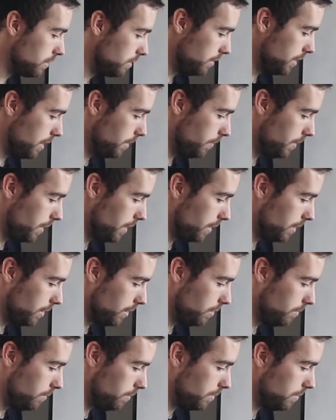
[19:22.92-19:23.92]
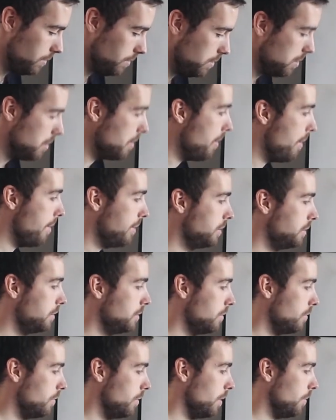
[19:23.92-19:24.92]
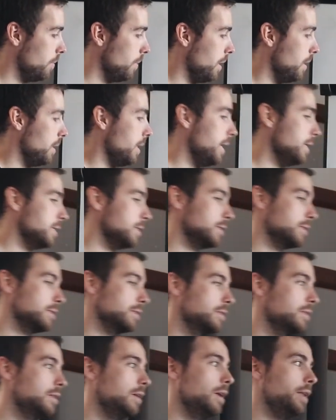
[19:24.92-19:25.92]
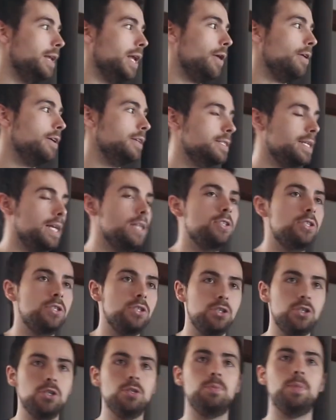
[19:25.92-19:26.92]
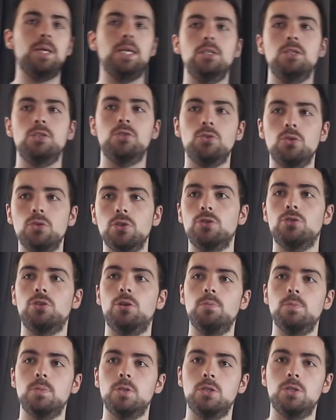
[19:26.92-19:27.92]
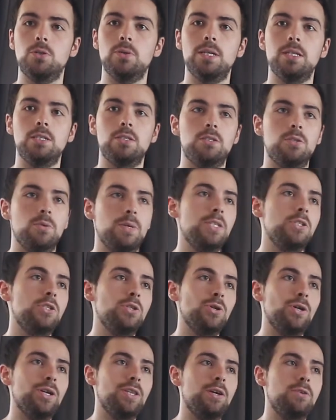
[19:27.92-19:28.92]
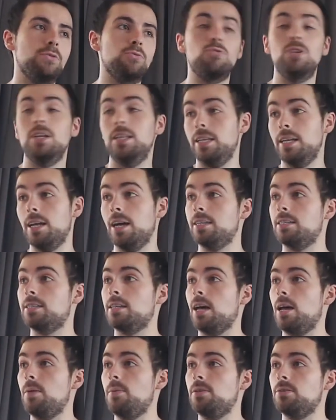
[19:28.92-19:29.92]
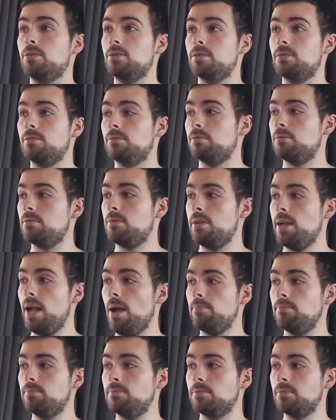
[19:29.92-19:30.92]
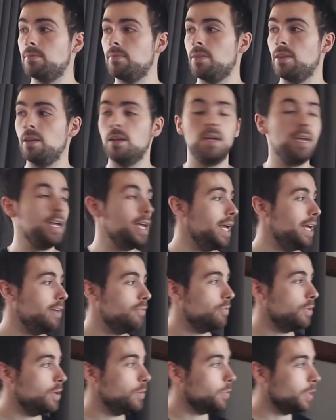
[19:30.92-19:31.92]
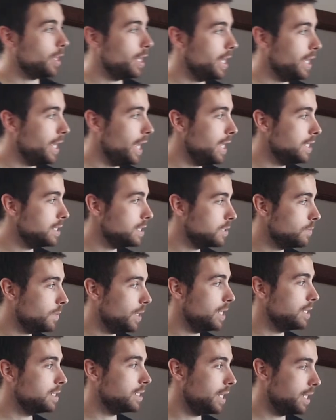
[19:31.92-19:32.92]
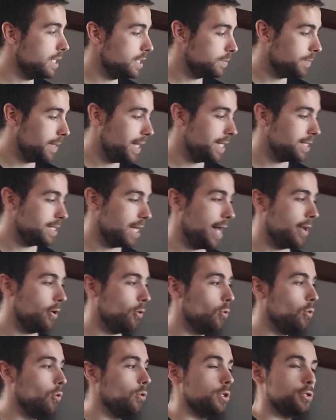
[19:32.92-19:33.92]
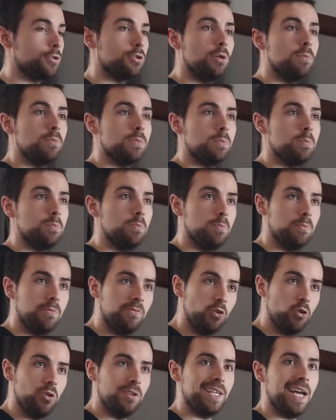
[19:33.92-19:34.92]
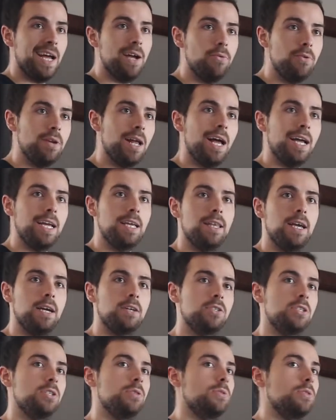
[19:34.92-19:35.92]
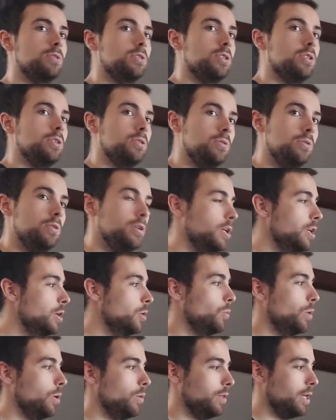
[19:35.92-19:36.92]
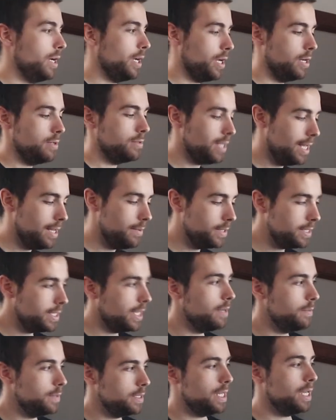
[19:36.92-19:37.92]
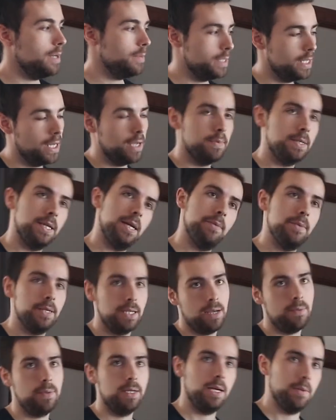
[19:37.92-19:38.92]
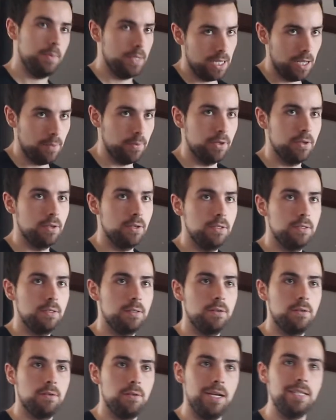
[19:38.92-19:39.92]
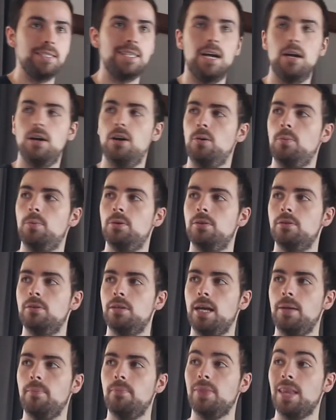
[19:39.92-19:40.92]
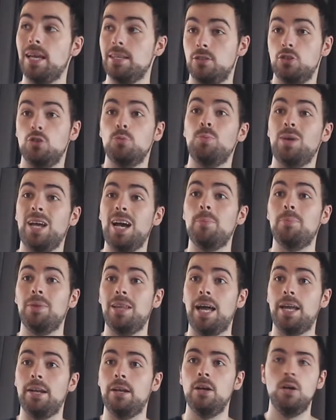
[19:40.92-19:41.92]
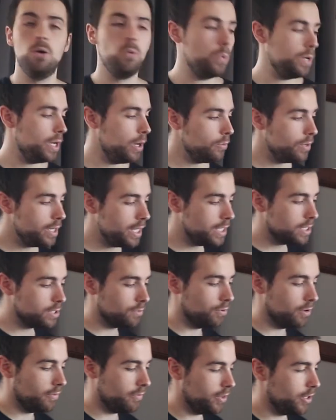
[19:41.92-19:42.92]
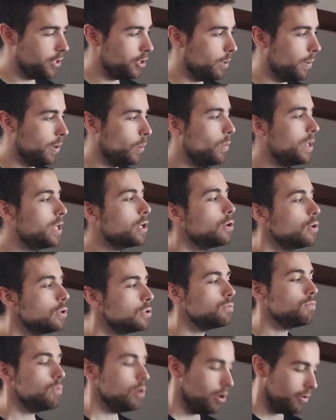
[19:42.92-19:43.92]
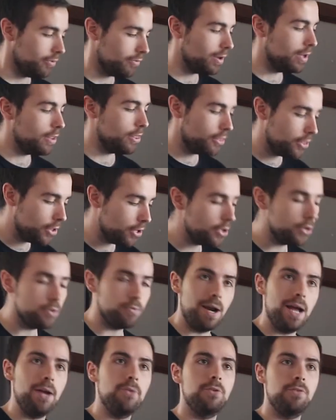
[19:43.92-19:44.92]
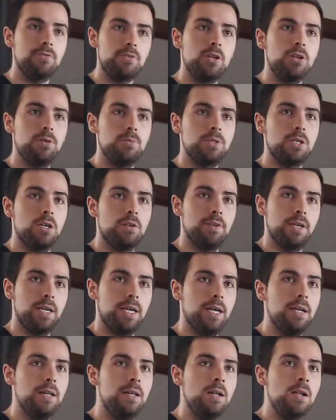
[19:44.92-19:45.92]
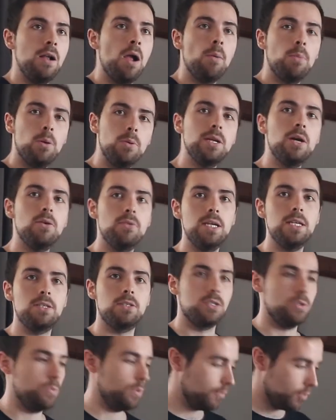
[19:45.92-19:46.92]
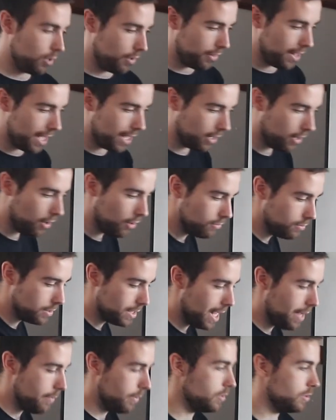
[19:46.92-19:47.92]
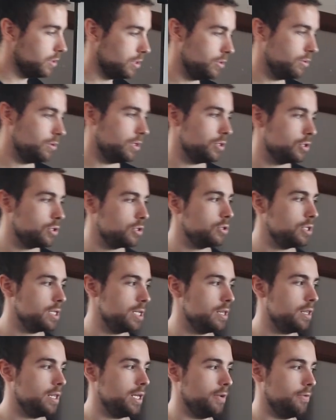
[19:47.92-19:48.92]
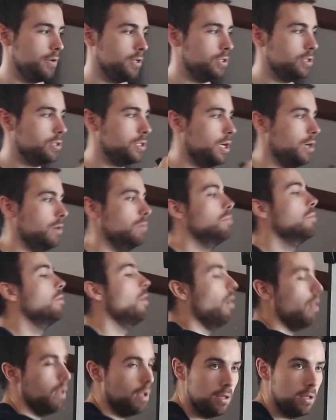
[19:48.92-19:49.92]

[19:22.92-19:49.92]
they play a club, we play the ace. Now our intention should be to draw the trumps to enjoy those really nice diamonds. Yeah? If we play ace of spades, king of spades, and all the trumps fall down, i.e. they are 2 and 2, we will then go diamond, diamond, diamond, diamond, diamond, diamond, diamond, diamond. Is our hope. Yeah? That should be our plan. We don't need to rough in the dummy. We could rough a 3rd round of clubs over here, but we don't need to. We've got that long diamond suit that should, in theory, just go bleh